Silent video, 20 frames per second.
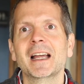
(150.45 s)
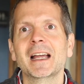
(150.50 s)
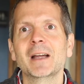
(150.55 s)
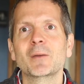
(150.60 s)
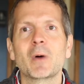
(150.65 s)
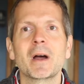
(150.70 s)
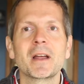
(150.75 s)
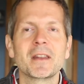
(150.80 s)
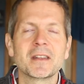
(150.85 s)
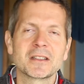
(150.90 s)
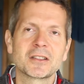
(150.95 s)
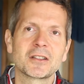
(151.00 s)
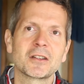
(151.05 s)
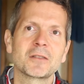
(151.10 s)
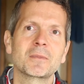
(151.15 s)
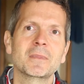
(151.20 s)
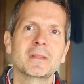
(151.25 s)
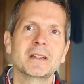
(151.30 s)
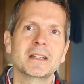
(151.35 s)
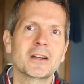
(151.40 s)
and why this
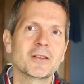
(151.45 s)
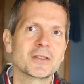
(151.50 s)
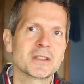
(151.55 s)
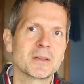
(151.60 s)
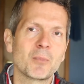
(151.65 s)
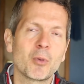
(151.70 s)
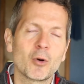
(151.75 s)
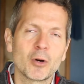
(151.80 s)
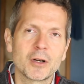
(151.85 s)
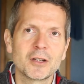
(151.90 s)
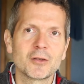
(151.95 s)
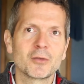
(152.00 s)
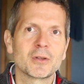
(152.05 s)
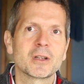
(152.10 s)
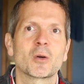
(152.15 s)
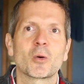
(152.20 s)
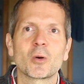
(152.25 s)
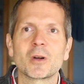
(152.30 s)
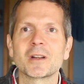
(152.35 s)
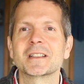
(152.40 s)
should, you know, is important to
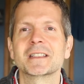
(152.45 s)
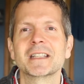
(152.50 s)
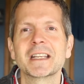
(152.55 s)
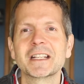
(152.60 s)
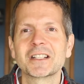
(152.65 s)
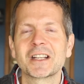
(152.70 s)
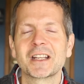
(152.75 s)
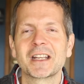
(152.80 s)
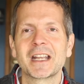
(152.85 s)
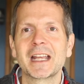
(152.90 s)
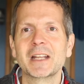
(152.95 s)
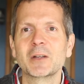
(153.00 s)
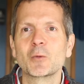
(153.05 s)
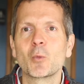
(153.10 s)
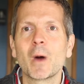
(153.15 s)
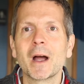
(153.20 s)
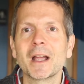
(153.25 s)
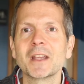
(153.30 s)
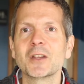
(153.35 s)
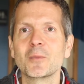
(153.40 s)
the organization and
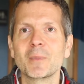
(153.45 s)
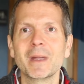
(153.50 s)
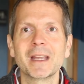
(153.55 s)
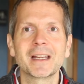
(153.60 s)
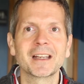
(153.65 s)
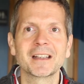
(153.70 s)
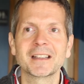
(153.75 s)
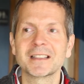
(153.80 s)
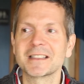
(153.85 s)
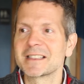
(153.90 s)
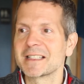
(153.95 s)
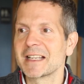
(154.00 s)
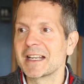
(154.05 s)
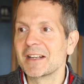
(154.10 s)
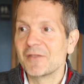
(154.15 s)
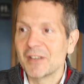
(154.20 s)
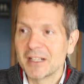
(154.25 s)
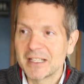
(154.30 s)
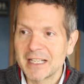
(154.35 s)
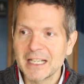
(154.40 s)
why you're making this
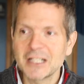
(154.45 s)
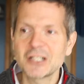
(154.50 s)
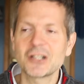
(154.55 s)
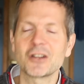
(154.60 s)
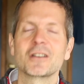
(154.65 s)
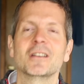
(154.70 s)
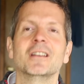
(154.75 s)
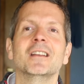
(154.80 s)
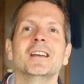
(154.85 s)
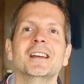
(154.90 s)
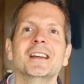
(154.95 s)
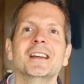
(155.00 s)
invitation,